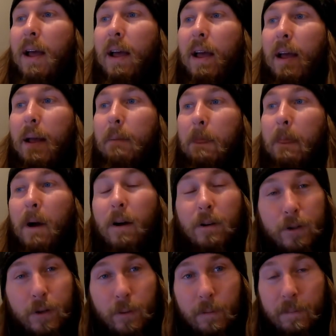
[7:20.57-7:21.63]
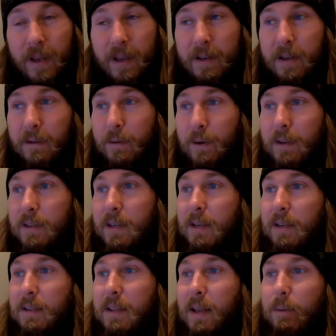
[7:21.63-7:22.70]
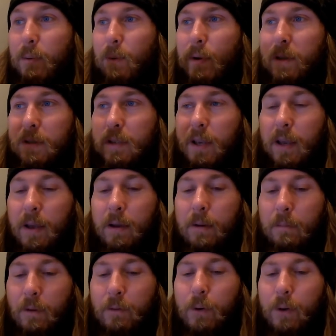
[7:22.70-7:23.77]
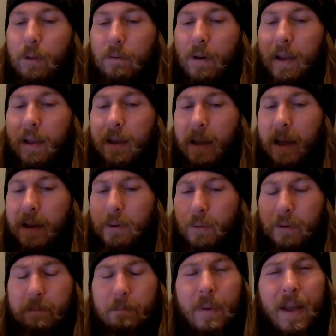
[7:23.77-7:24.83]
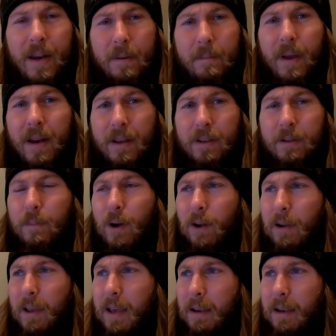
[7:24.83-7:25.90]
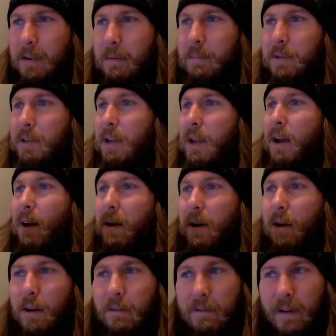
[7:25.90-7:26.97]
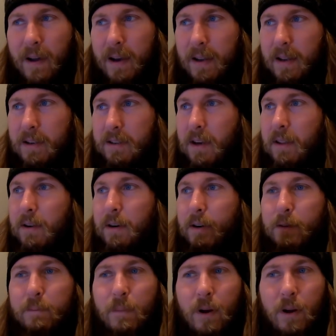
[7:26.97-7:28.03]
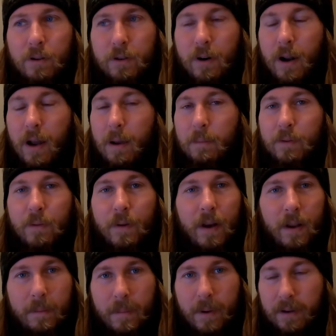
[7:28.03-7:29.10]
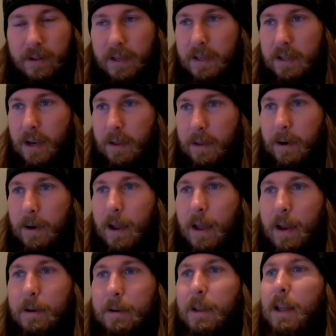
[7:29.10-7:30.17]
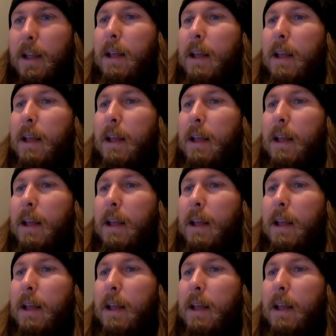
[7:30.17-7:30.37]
And also a big difference is that it was, before the Viking Age, it was many, many small kingdoms all fighting each other, small tribes fighting amongst each other, and